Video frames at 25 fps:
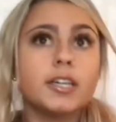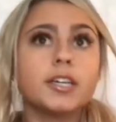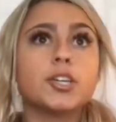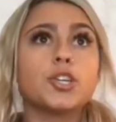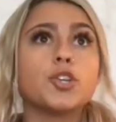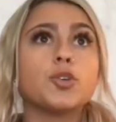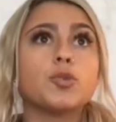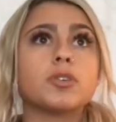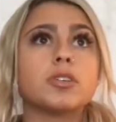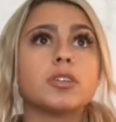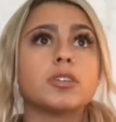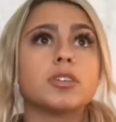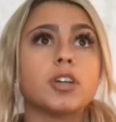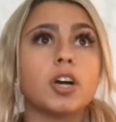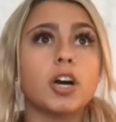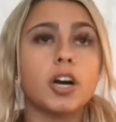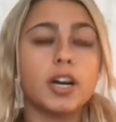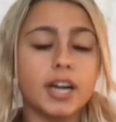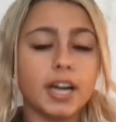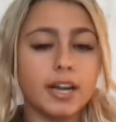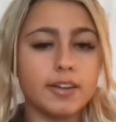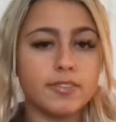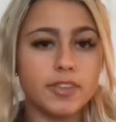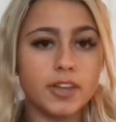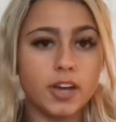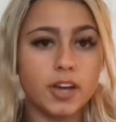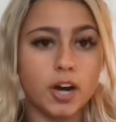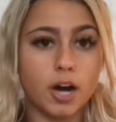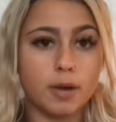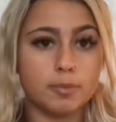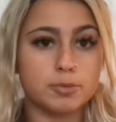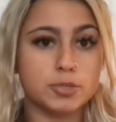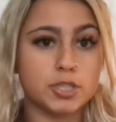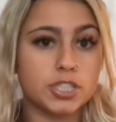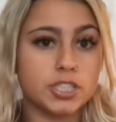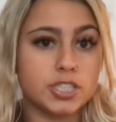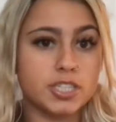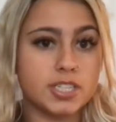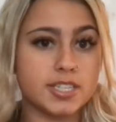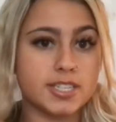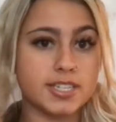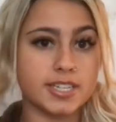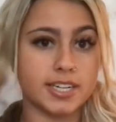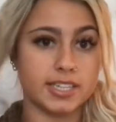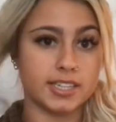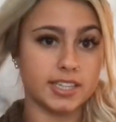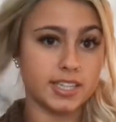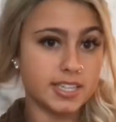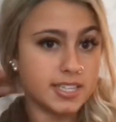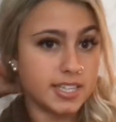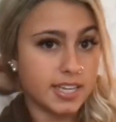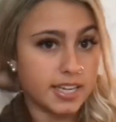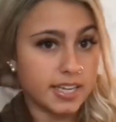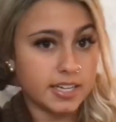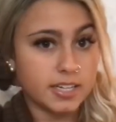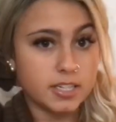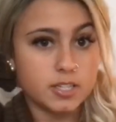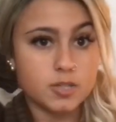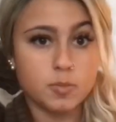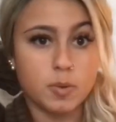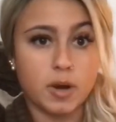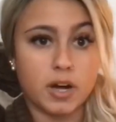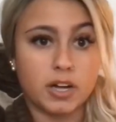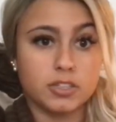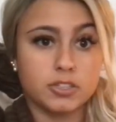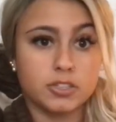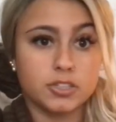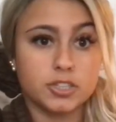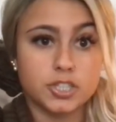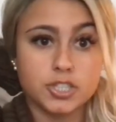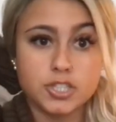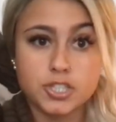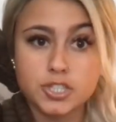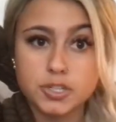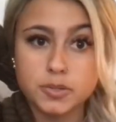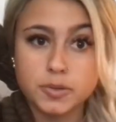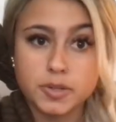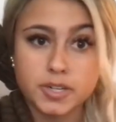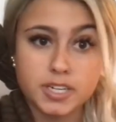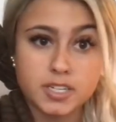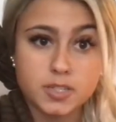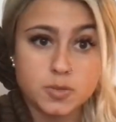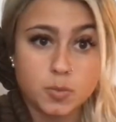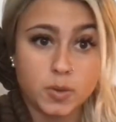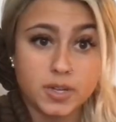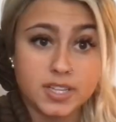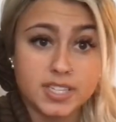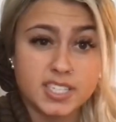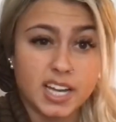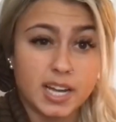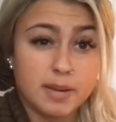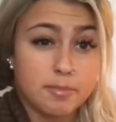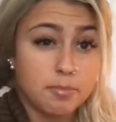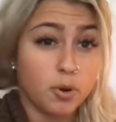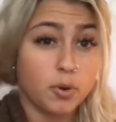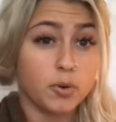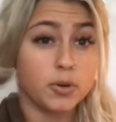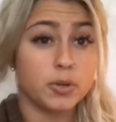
You could have the option to stick this in as well and just do it as one side